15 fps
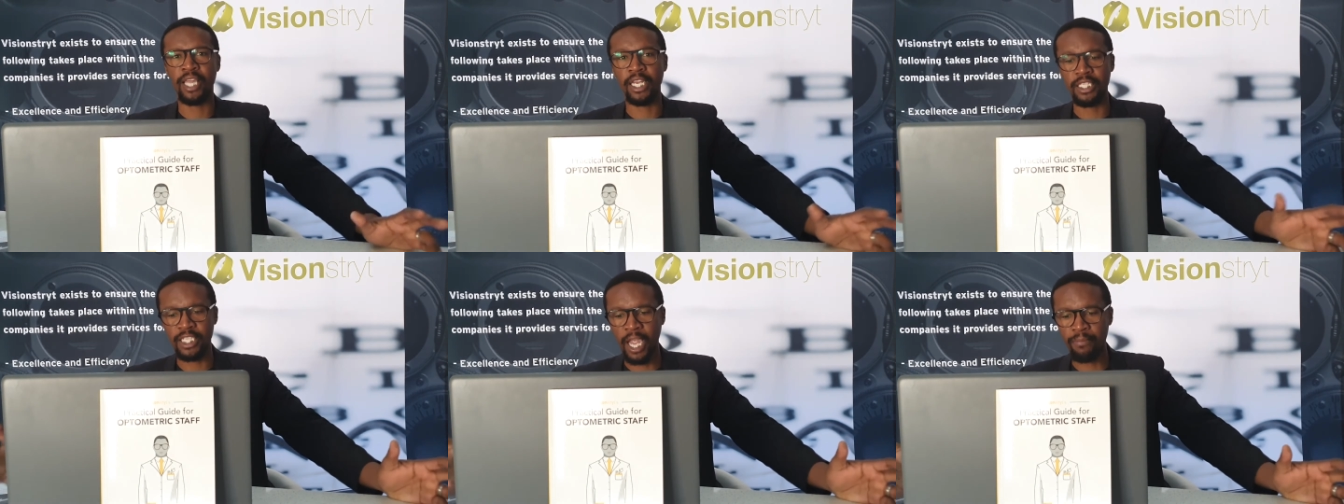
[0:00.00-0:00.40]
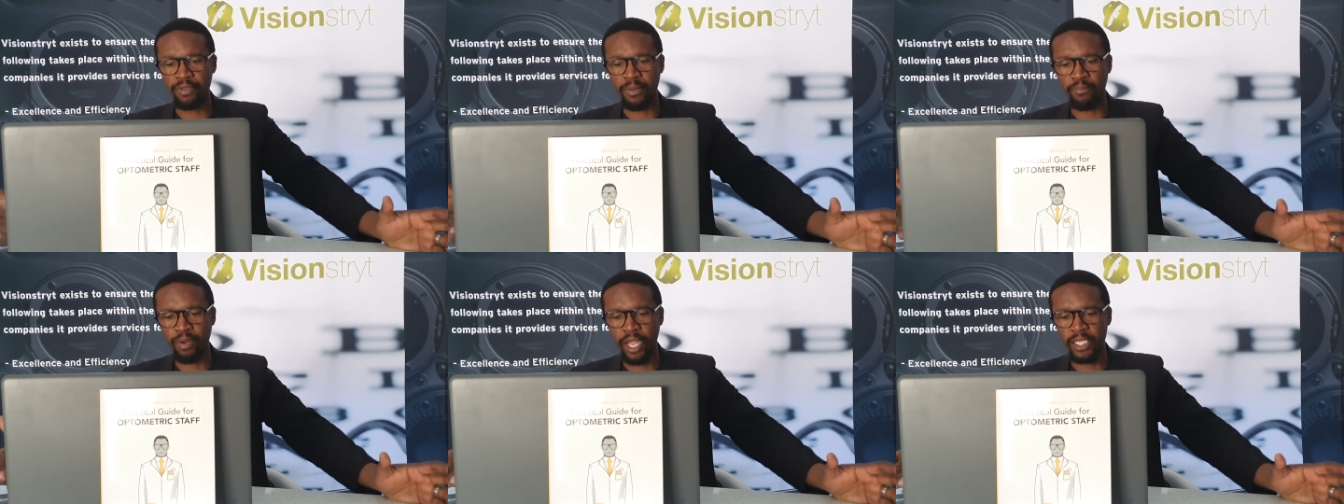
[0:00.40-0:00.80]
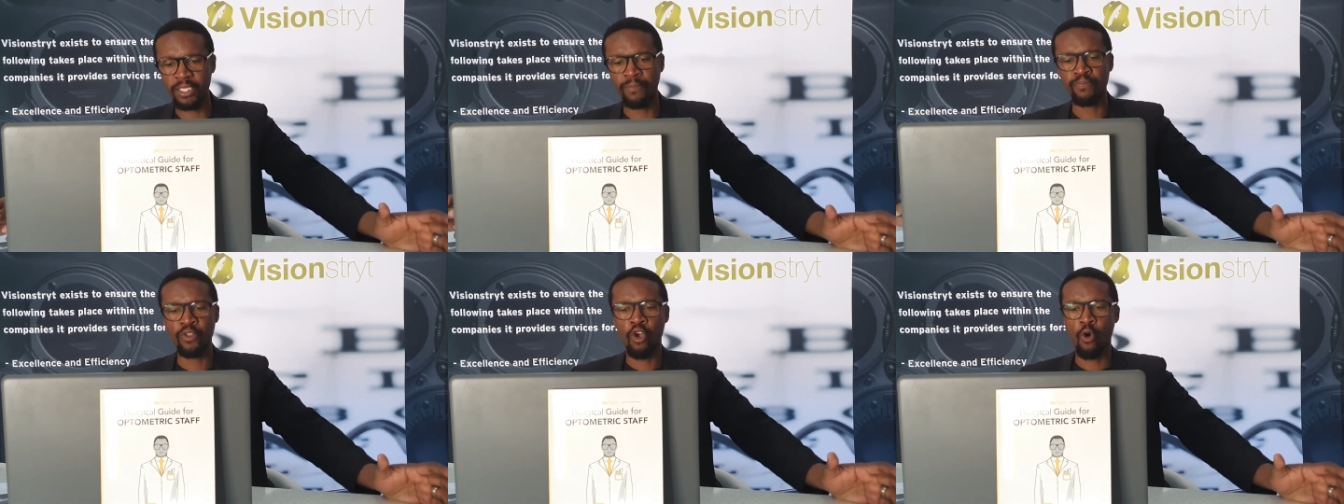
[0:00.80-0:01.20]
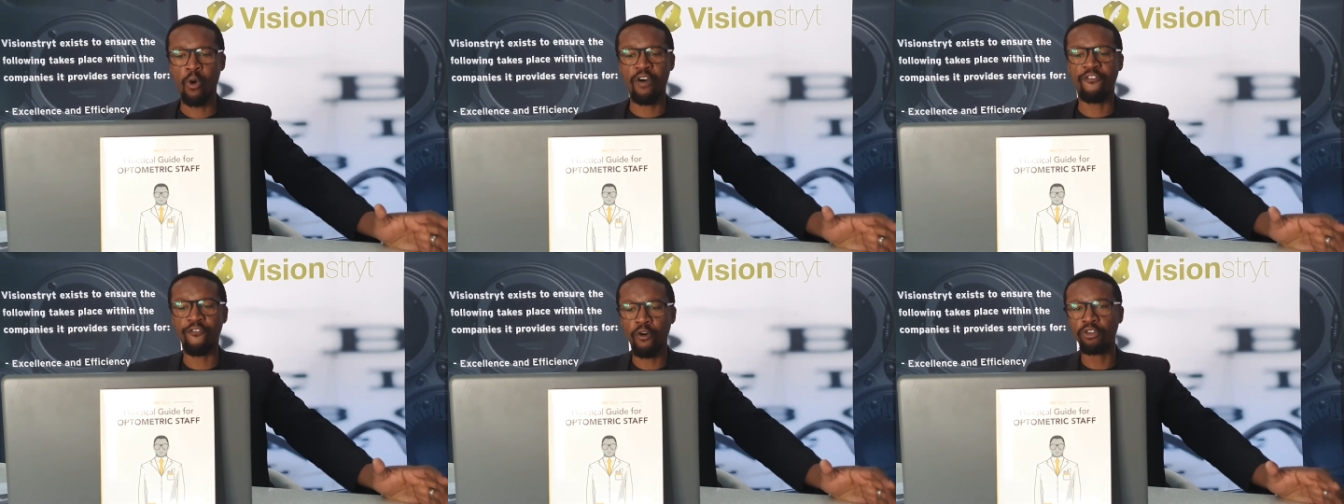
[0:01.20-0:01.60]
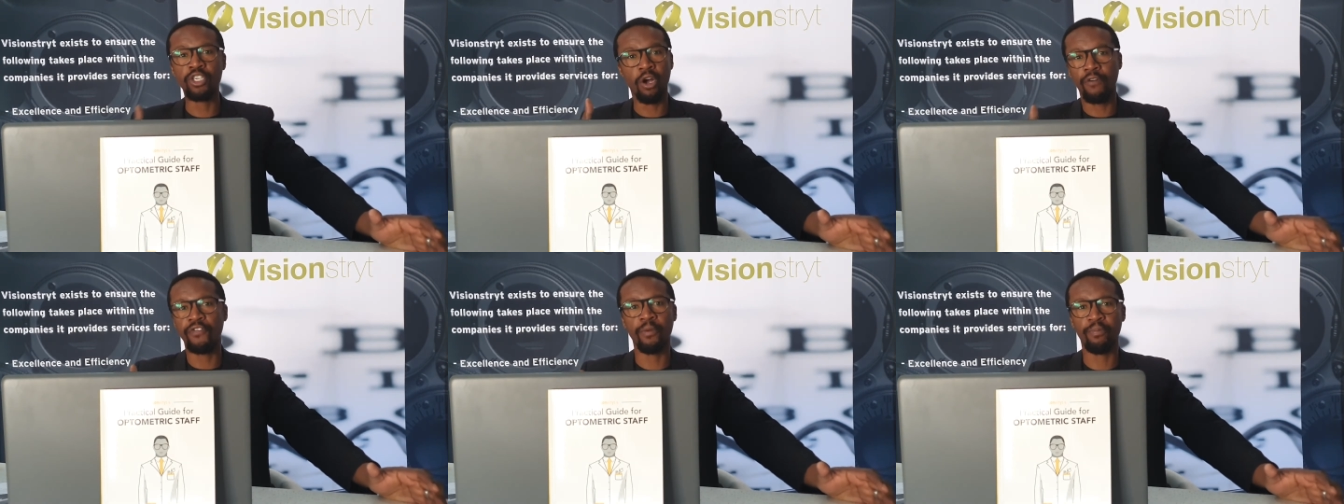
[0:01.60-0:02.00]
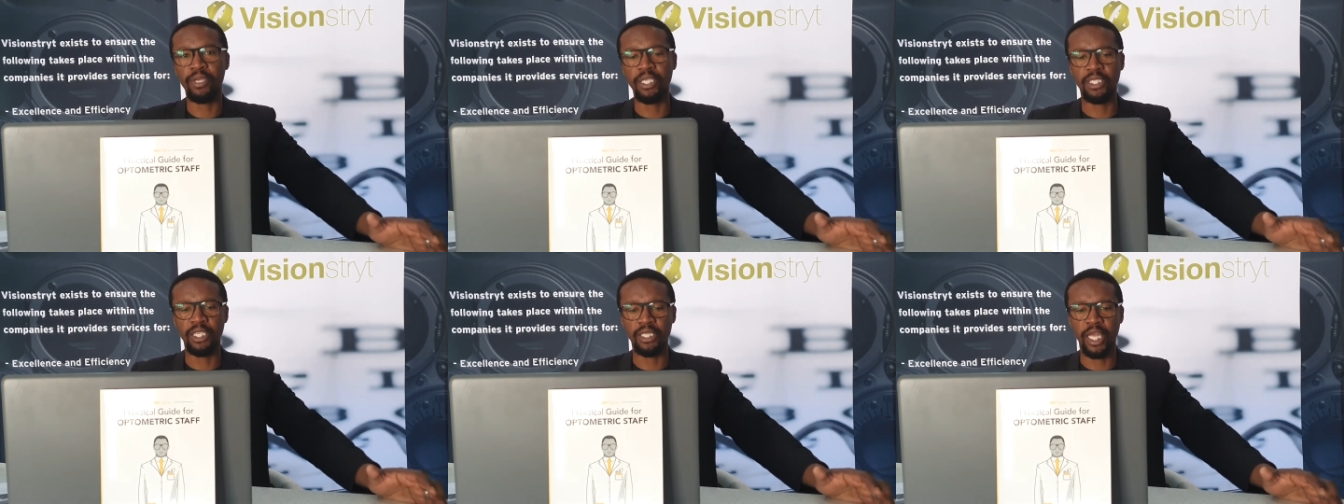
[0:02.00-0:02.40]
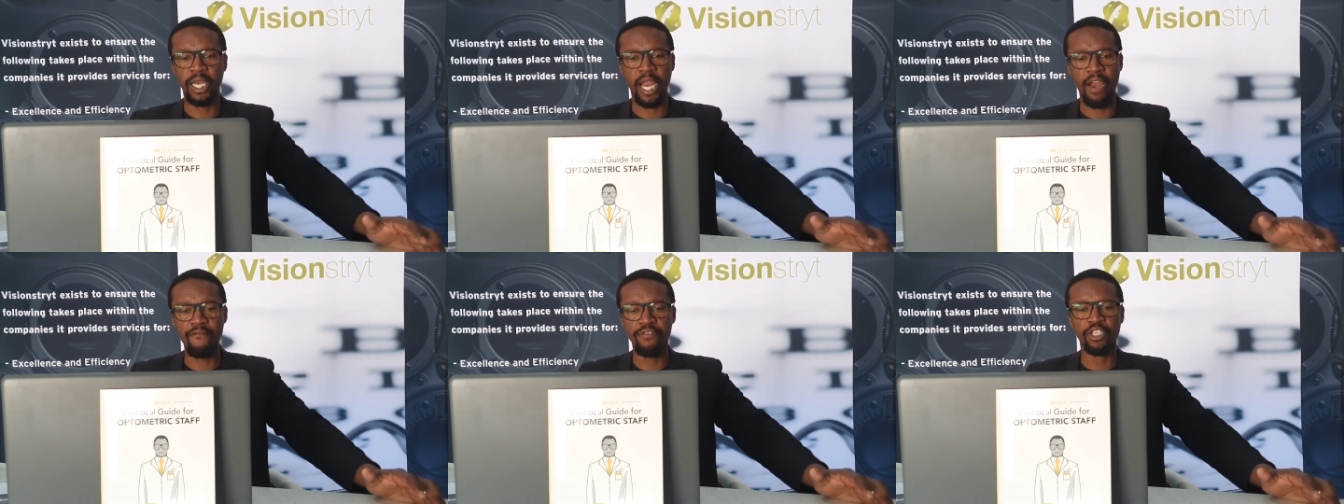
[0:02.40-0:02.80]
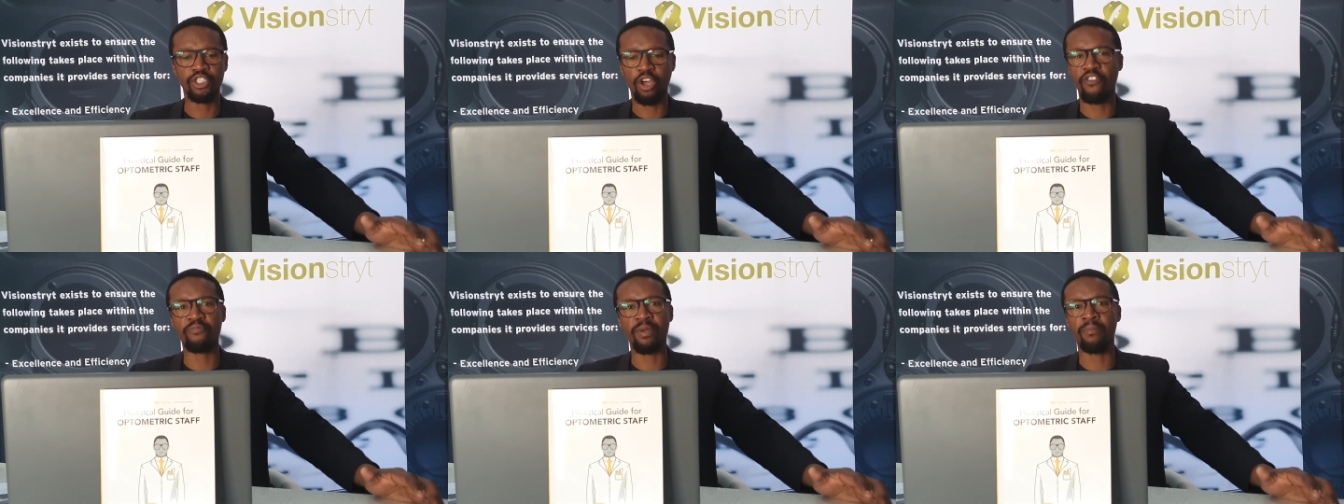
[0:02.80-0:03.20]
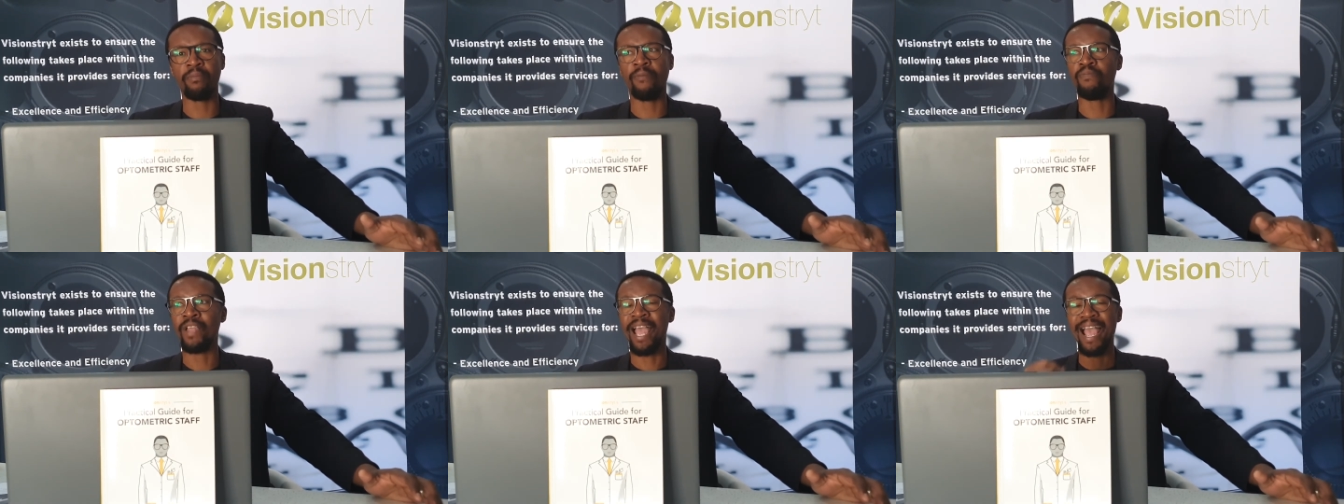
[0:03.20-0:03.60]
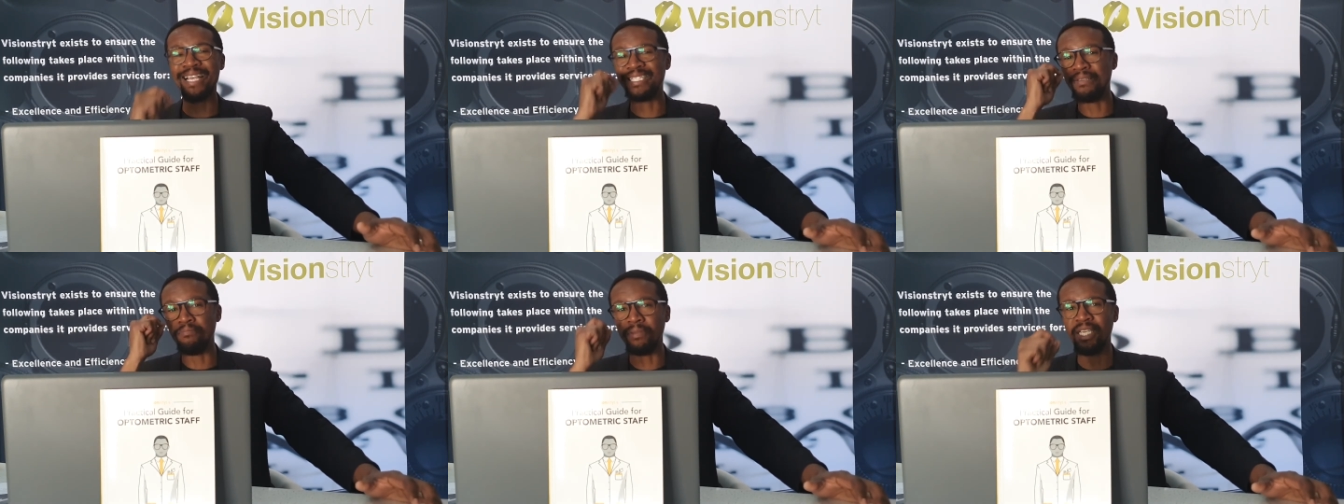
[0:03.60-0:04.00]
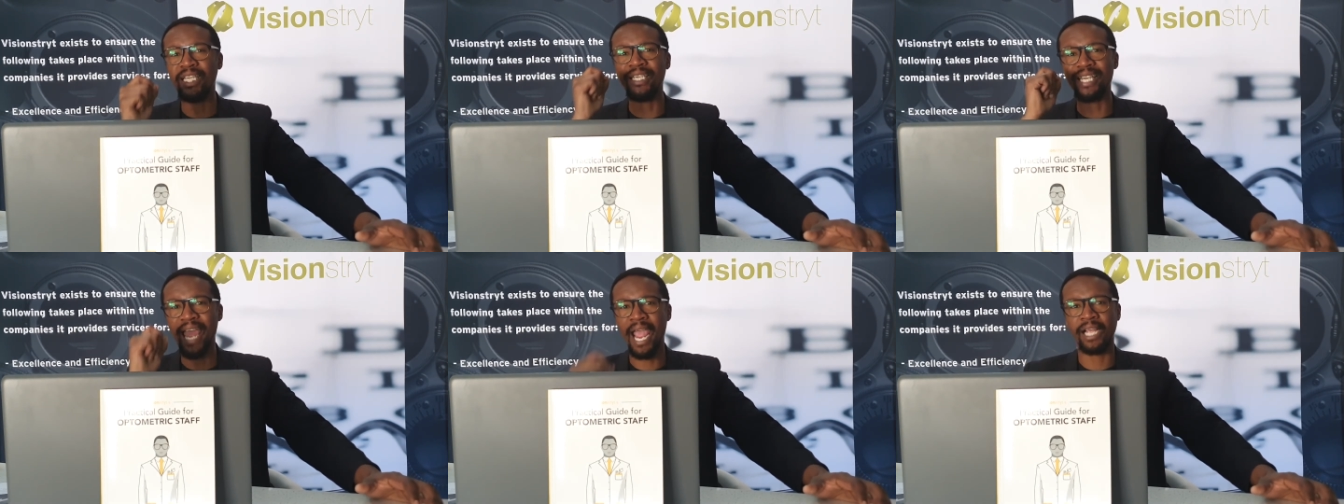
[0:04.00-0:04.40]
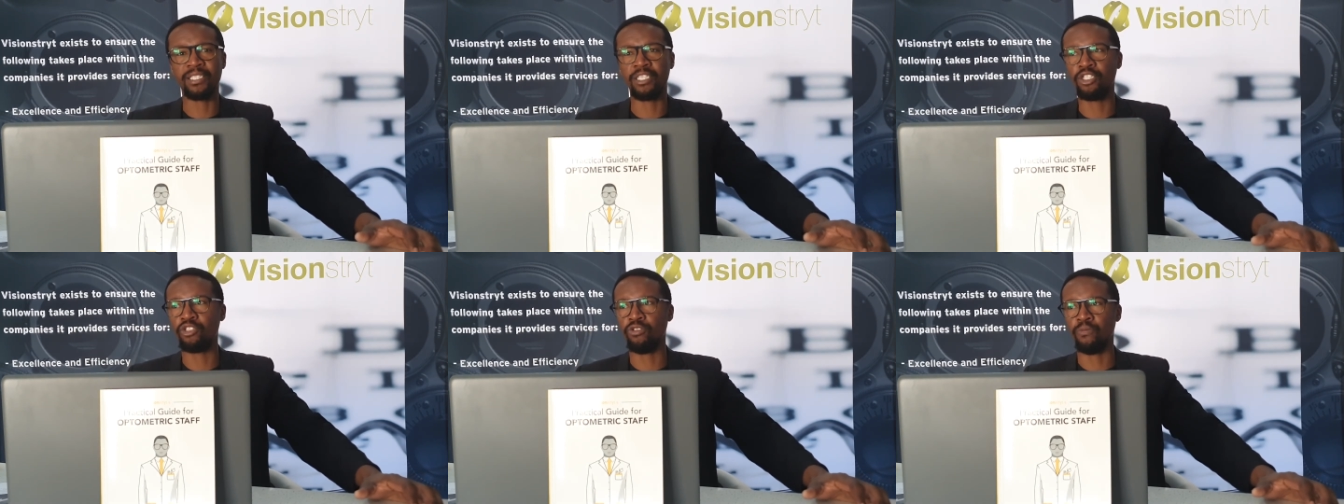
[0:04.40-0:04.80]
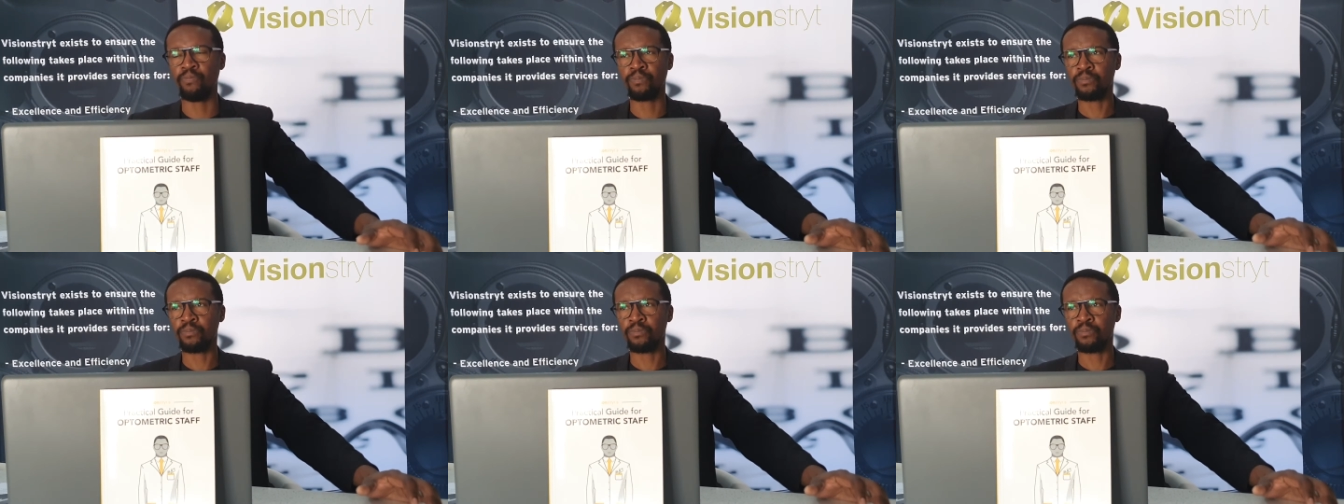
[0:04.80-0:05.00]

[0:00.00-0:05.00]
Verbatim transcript: that is kept in place or a folder on the PC that every staff member has immediate access to.